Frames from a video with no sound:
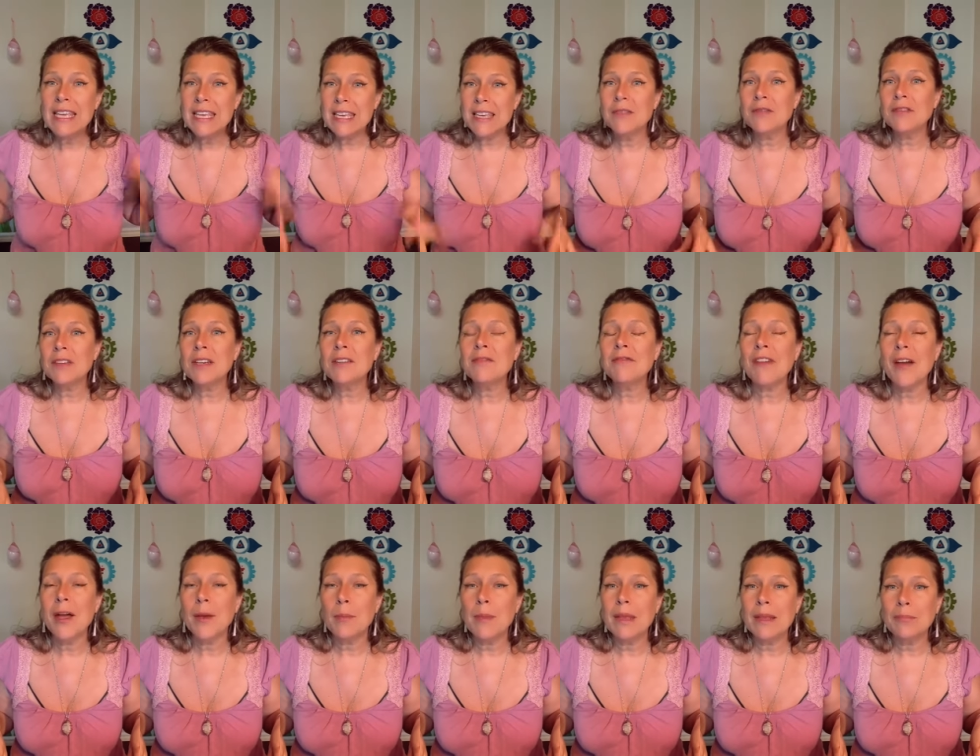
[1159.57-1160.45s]
even if
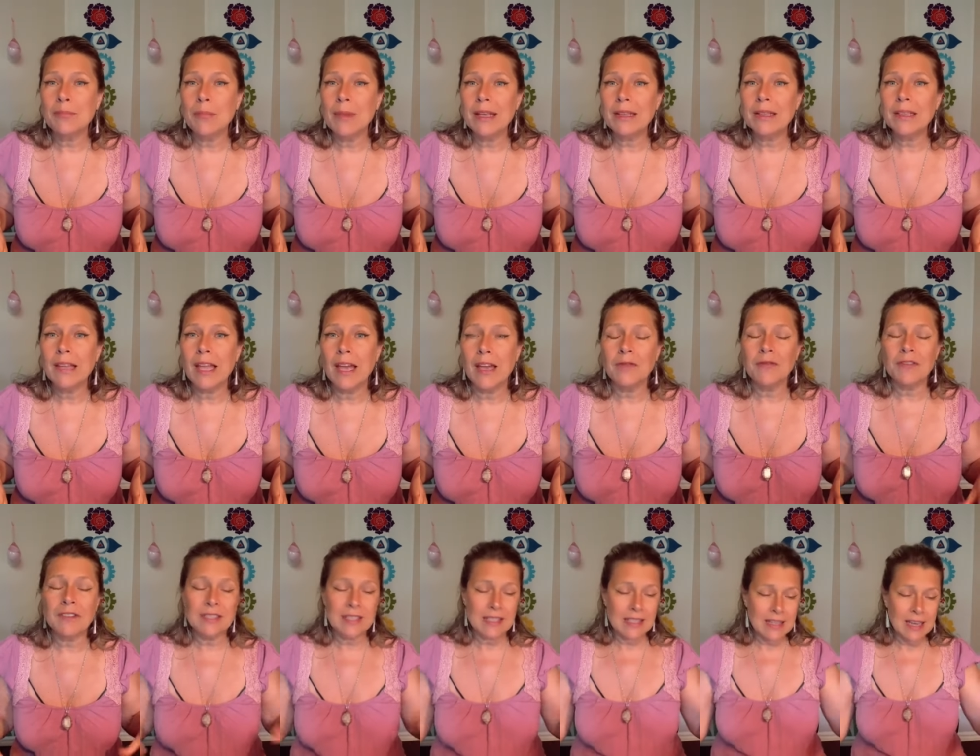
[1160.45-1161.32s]
I'm in
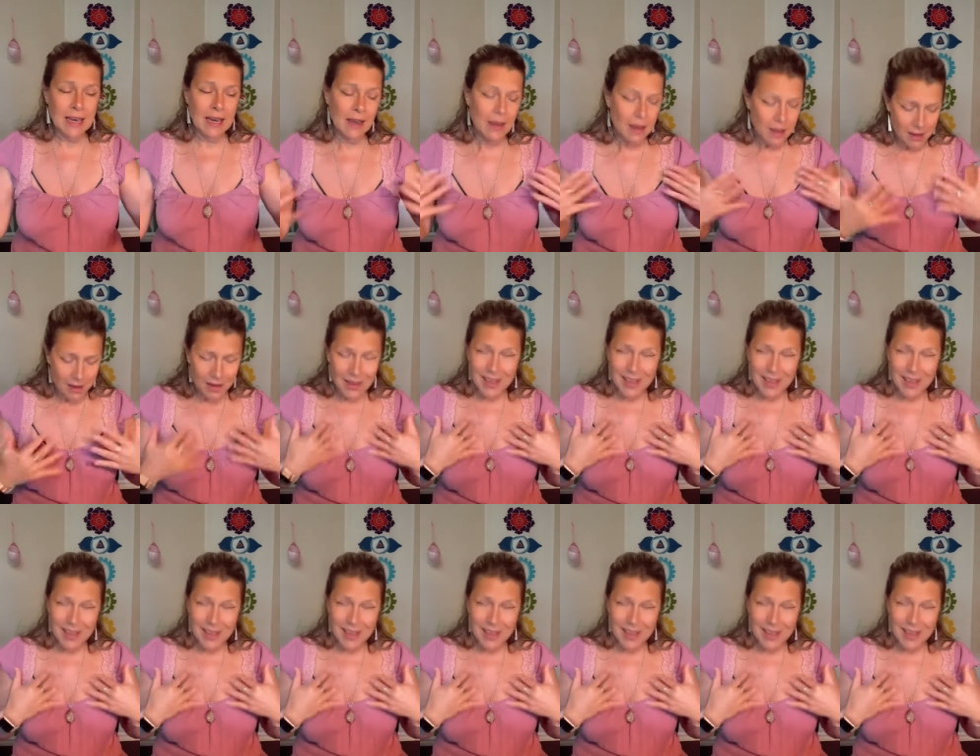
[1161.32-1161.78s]
midlife, and say,